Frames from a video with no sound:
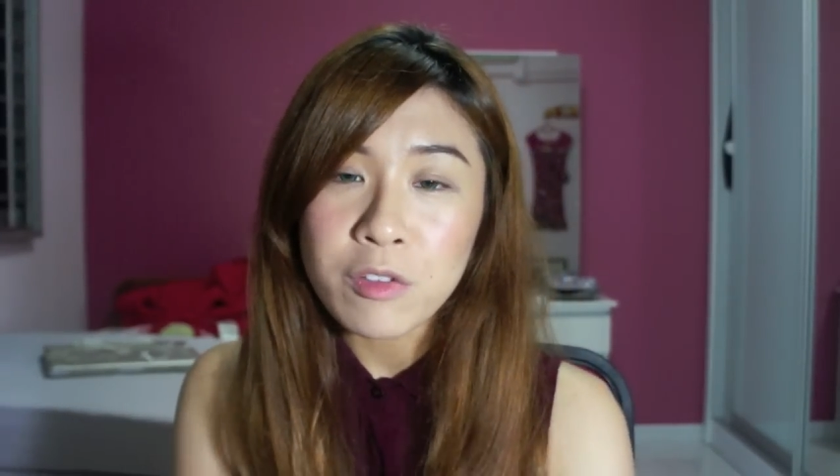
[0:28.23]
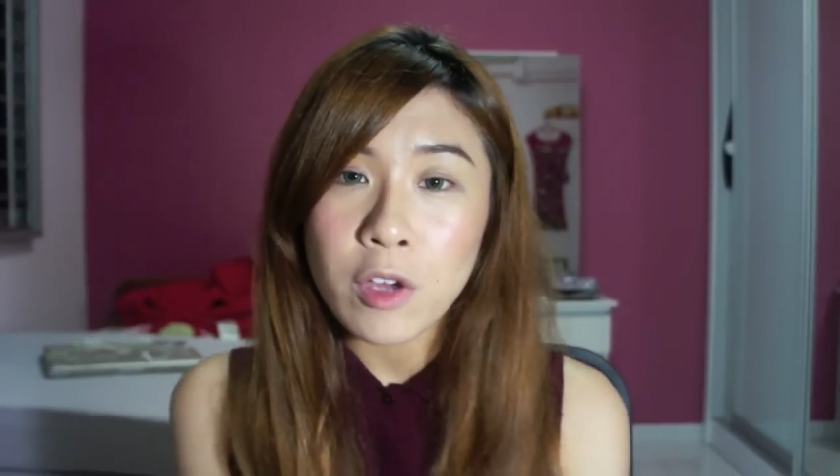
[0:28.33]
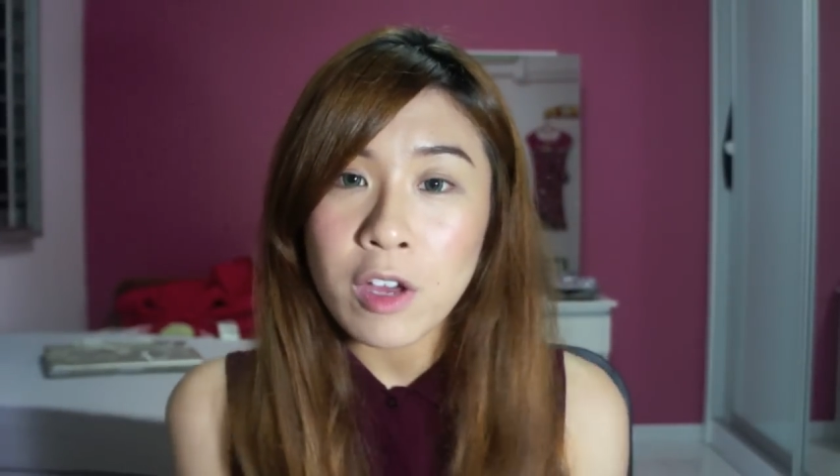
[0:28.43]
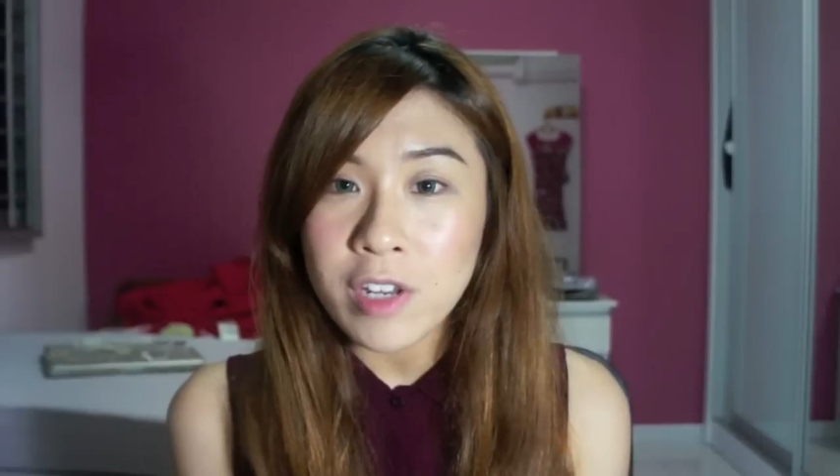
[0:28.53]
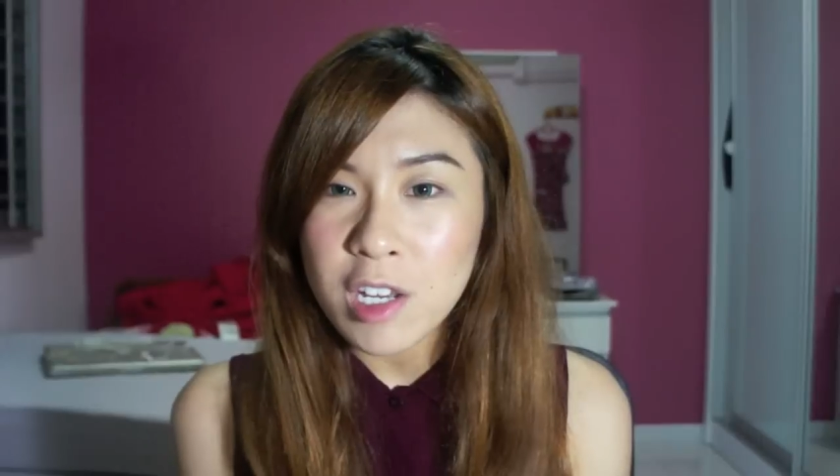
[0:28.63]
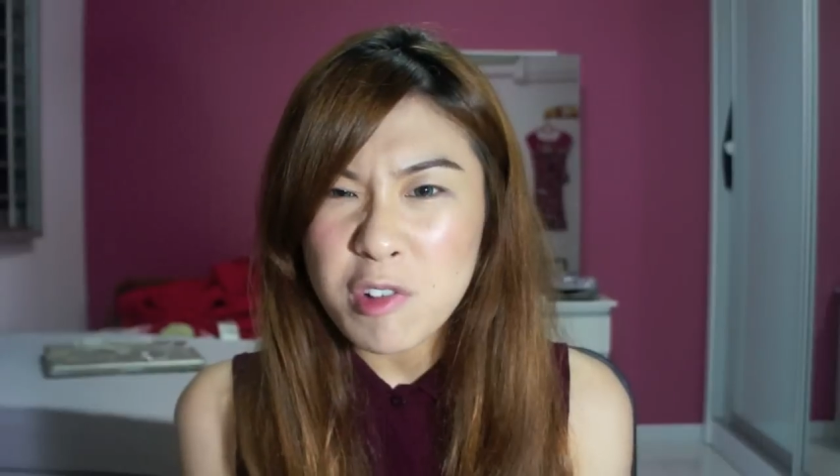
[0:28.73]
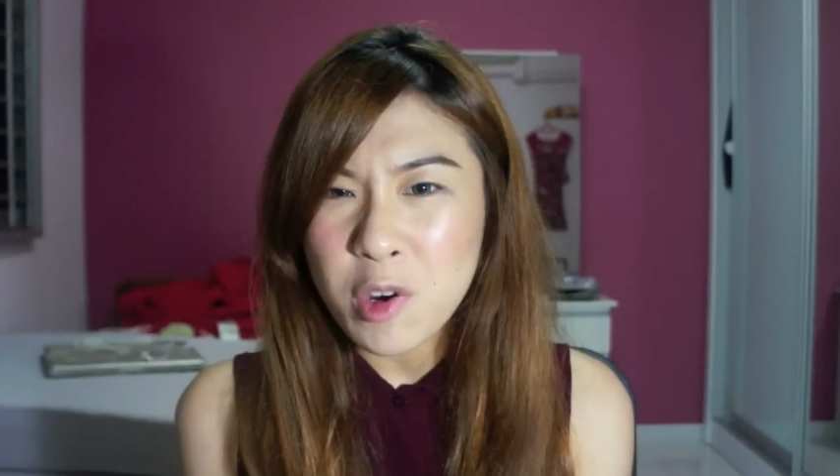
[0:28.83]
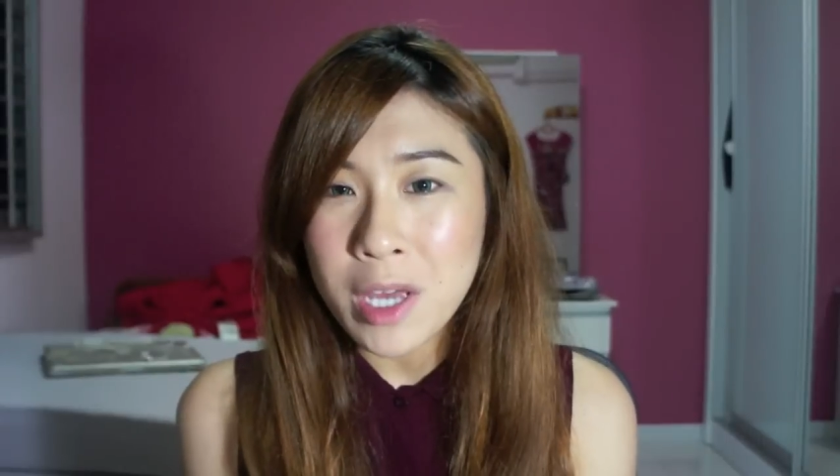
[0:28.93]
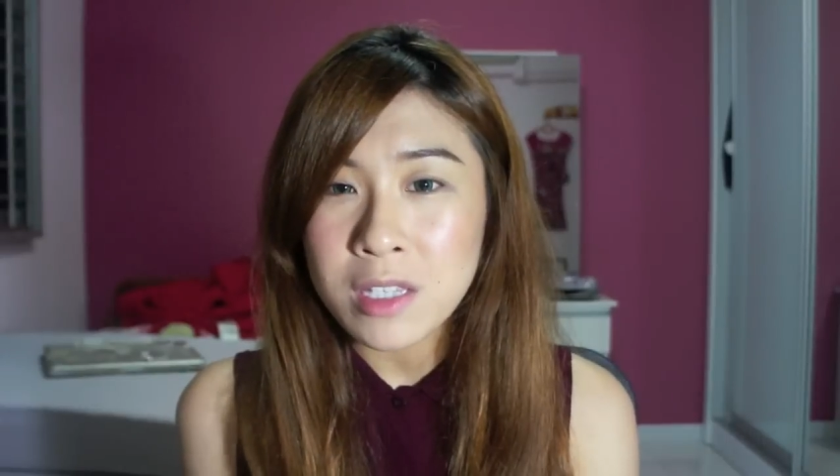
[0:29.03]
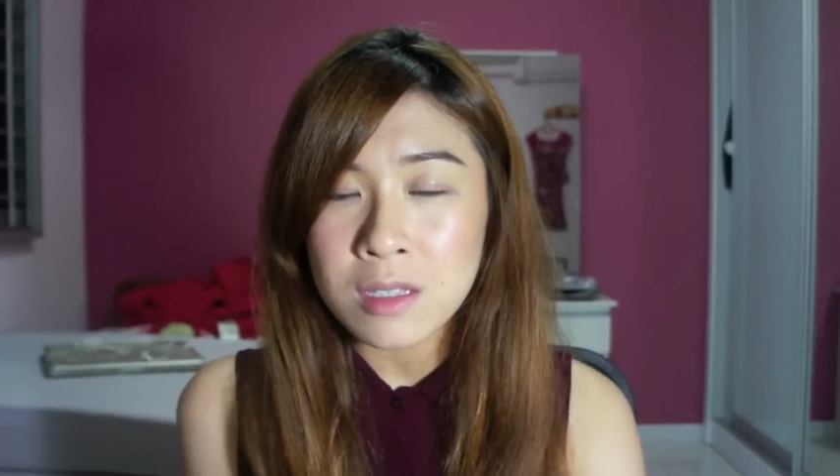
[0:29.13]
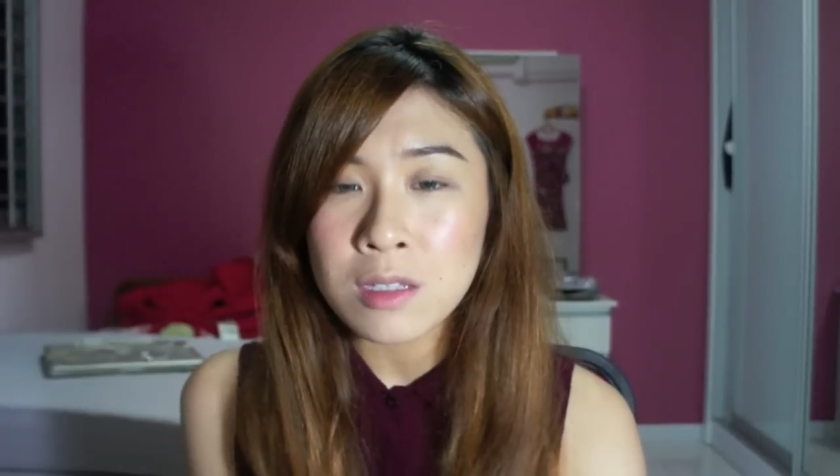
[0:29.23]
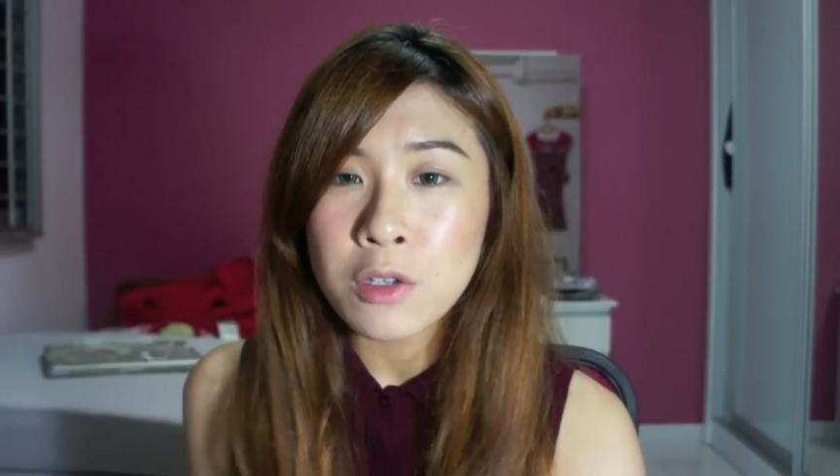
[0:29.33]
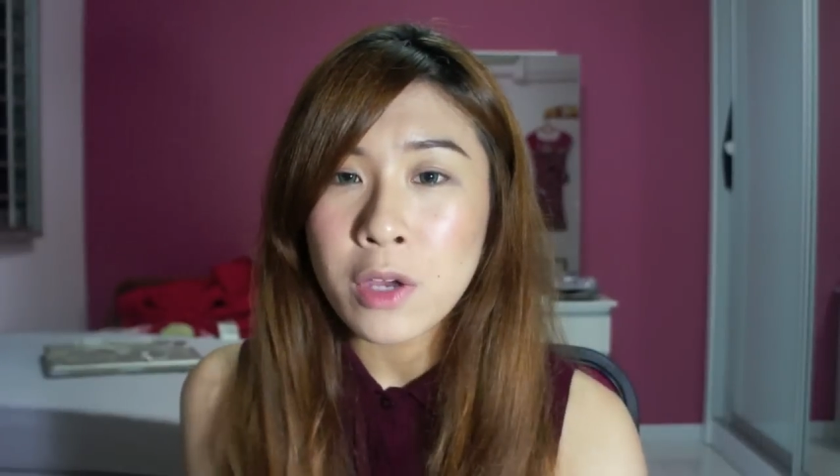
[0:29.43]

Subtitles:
if you have any requests,